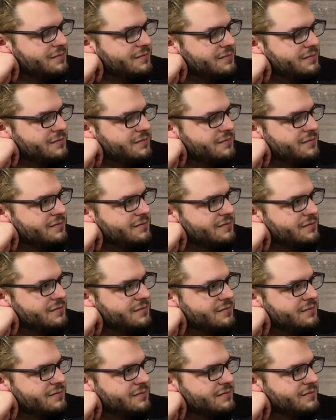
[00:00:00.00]

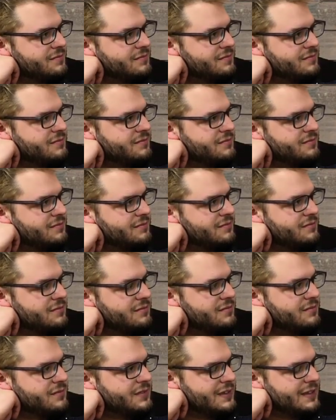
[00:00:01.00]

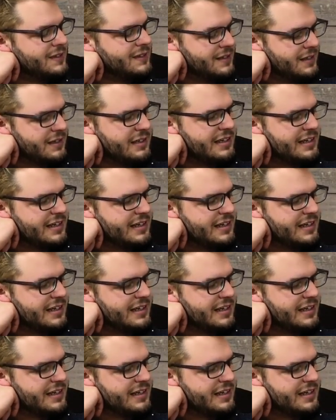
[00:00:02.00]
(silent)